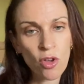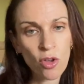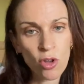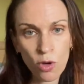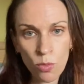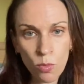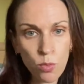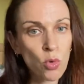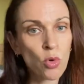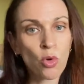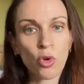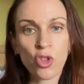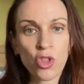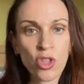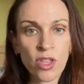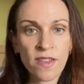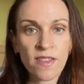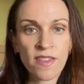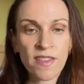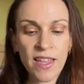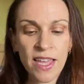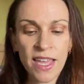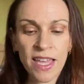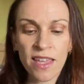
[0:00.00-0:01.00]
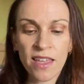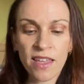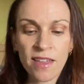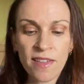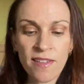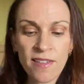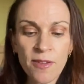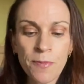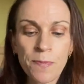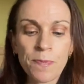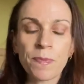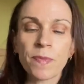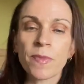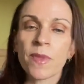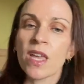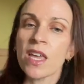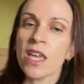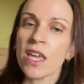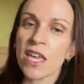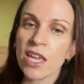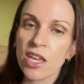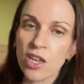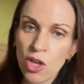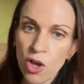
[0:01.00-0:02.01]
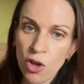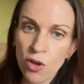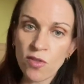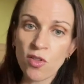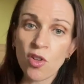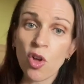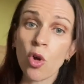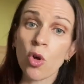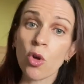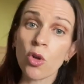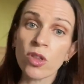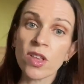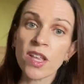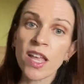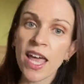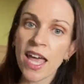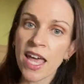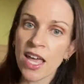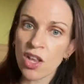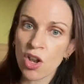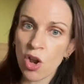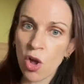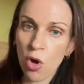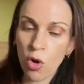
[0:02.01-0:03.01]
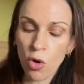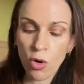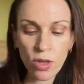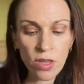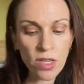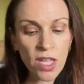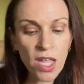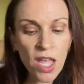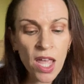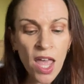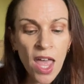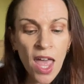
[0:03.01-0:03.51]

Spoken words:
on abortion seekers. It goes on and on.